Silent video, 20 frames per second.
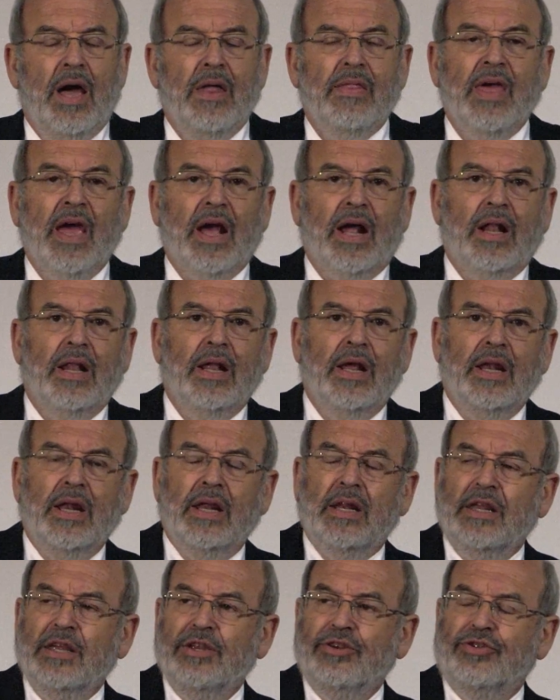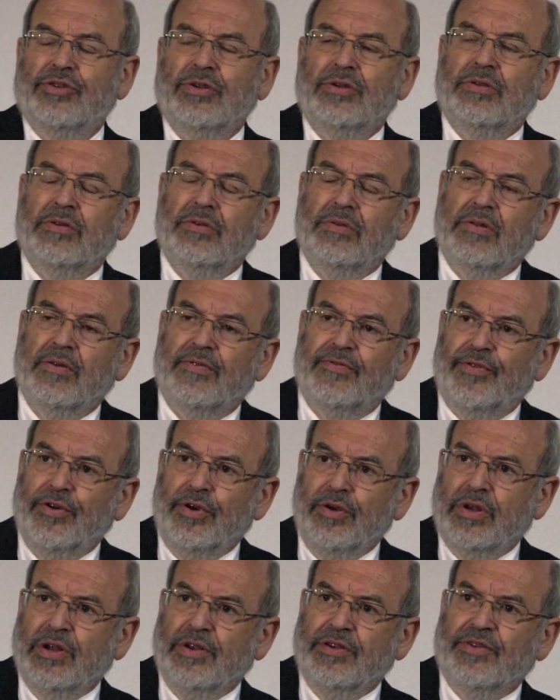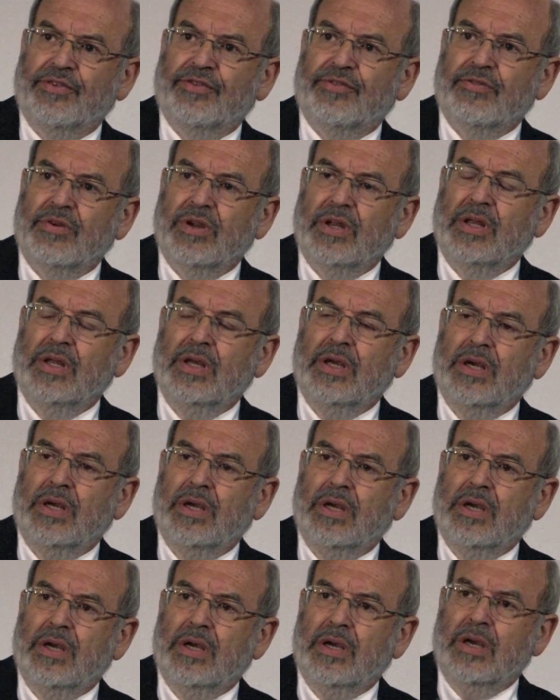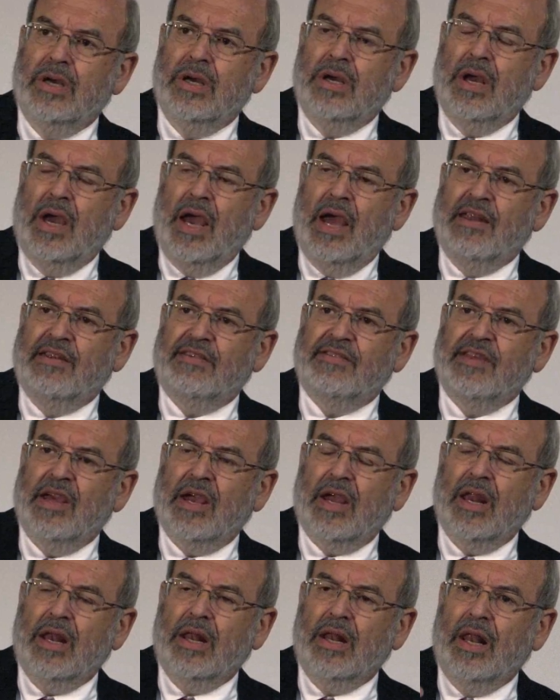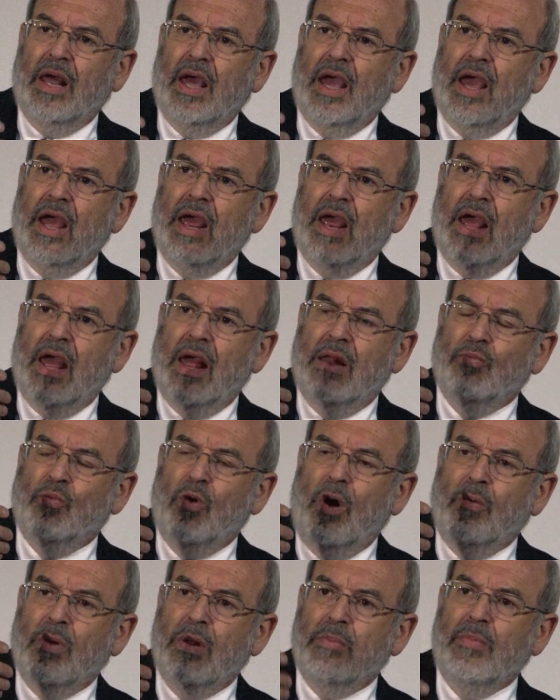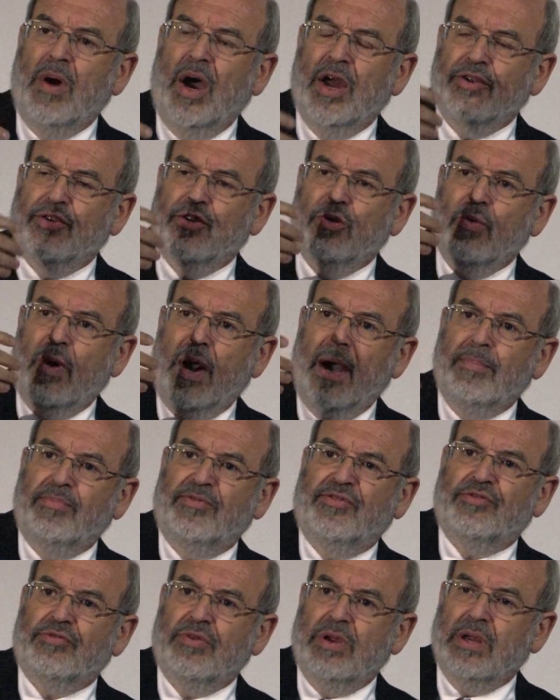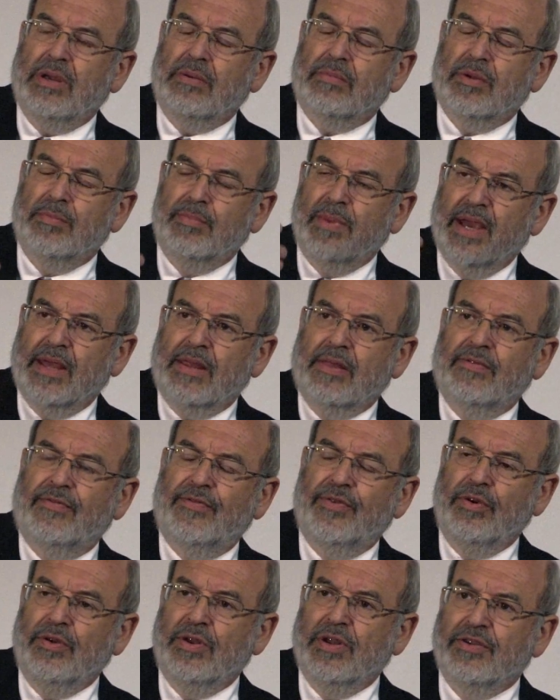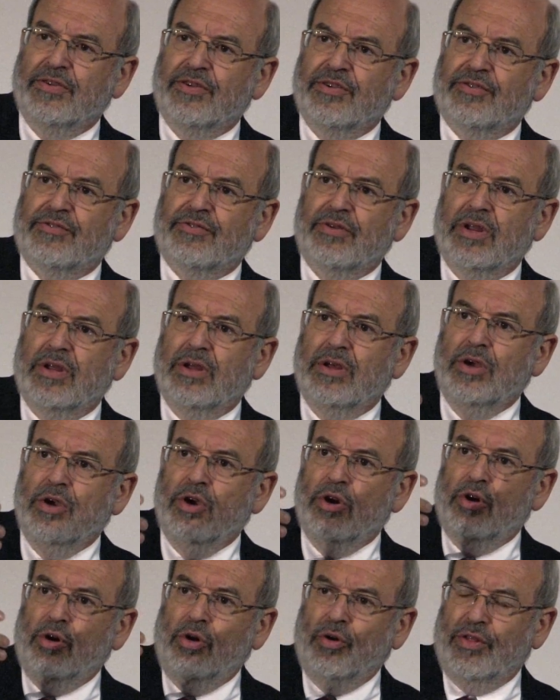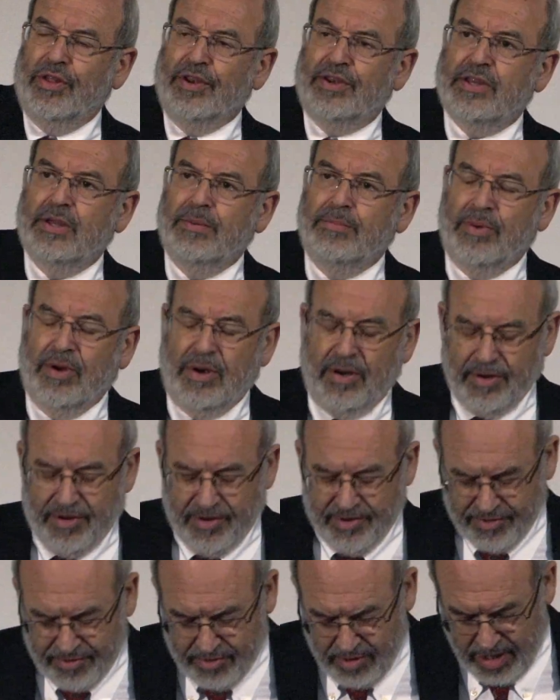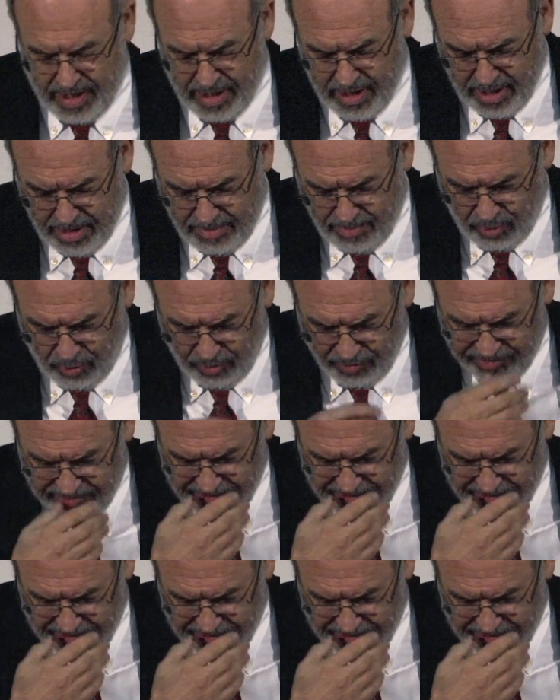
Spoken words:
And that clearly leads you to the food industry. And second, and what we might do upstream to make the food industry or the timber industry more